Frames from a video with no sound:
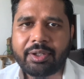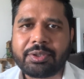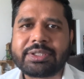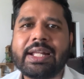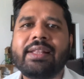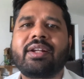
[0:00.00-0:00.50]
to
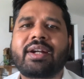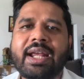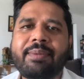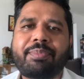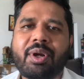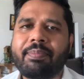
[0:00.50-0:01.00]
sell the
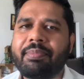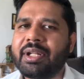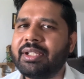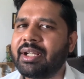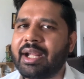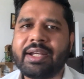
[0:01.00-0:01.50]
right
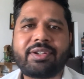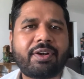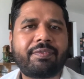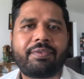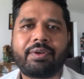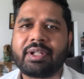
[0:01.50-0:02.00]
property the right
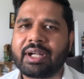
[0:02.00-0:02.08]
offer